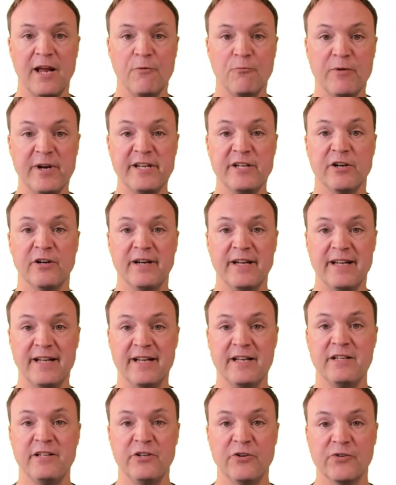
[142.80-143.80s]
And when you're
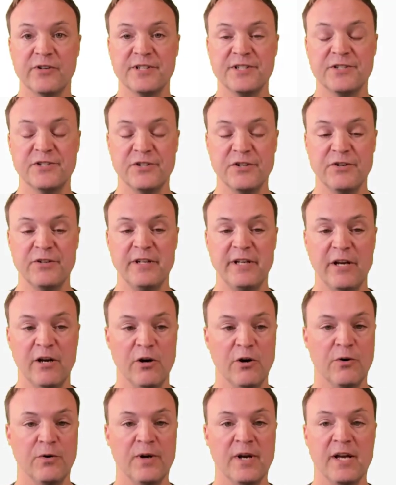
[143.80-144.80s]
in your
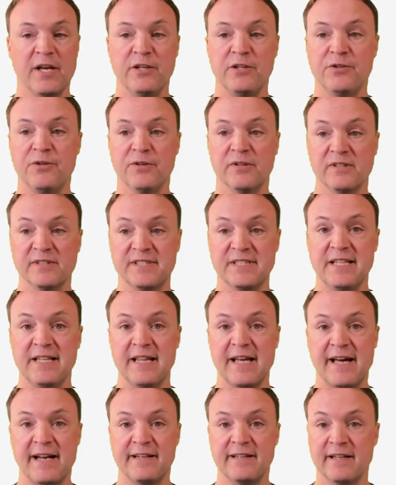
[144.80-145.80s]
studio, you'll see
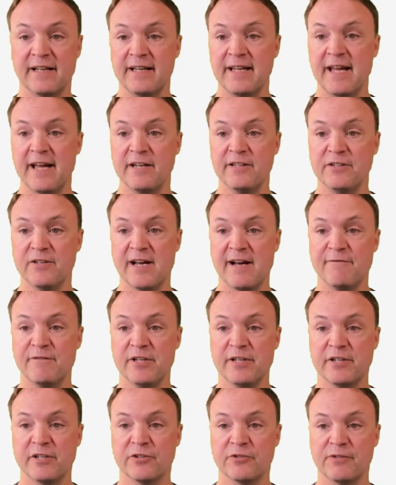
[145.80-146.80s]
that again. You have
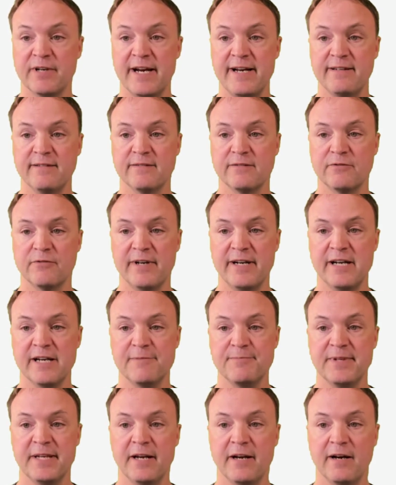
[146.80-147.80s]
the create right
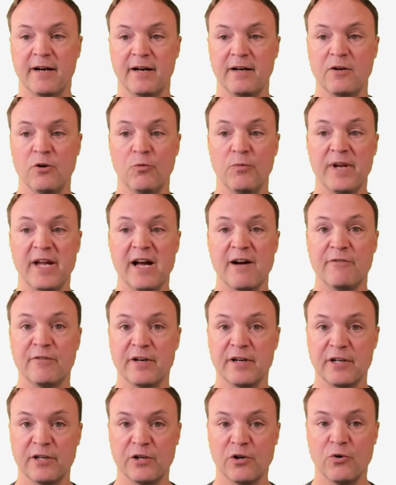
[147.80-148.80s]
up here. We have
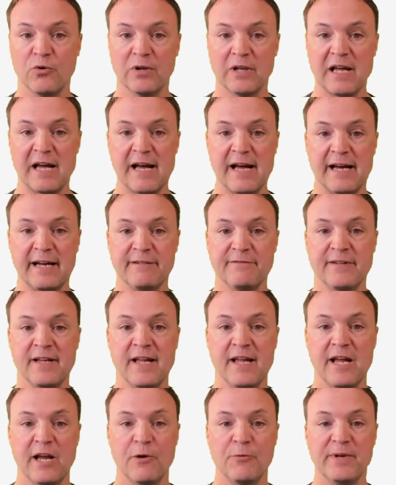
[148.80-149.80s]
our go live
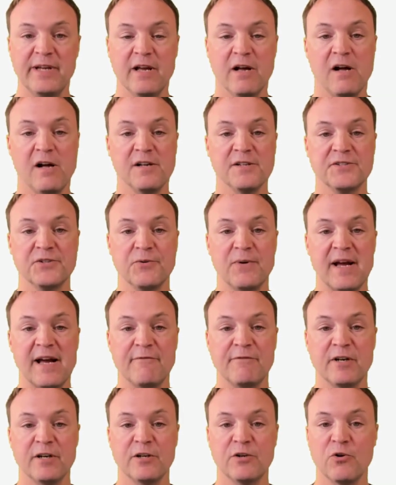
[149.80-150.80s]
and we also
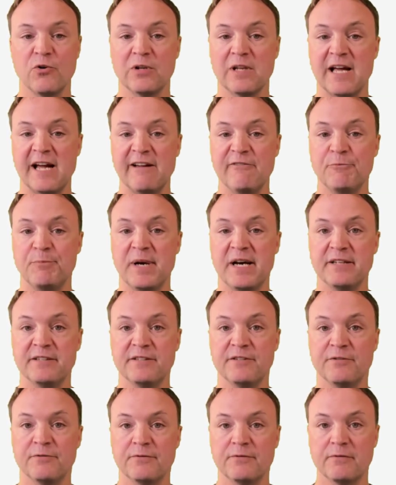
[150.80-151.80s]
have our go live
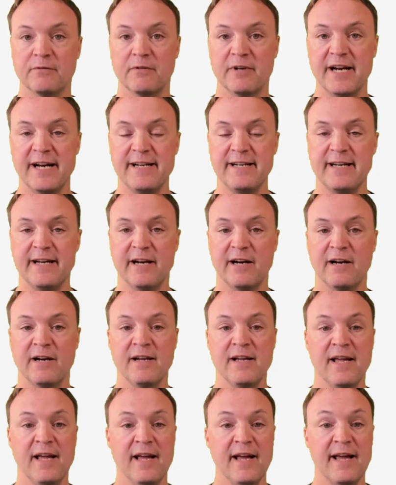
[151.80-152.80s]
button right
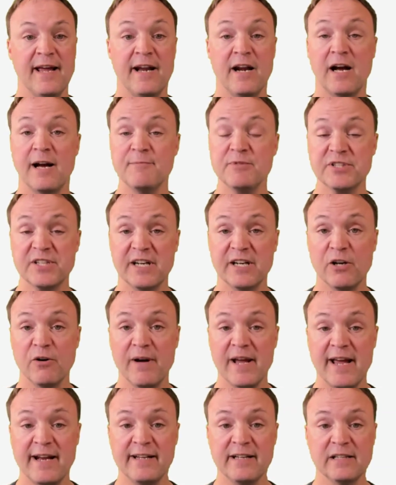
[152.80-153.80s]
here. And I'm just gonna
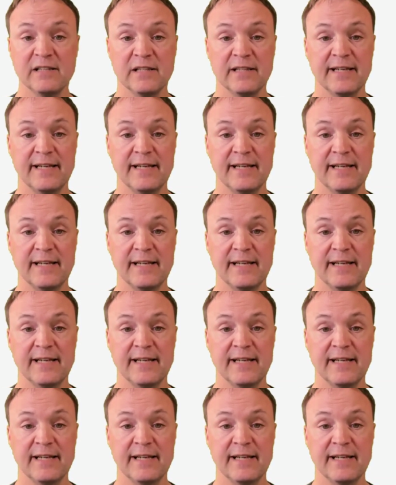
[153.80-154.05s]
go ahead and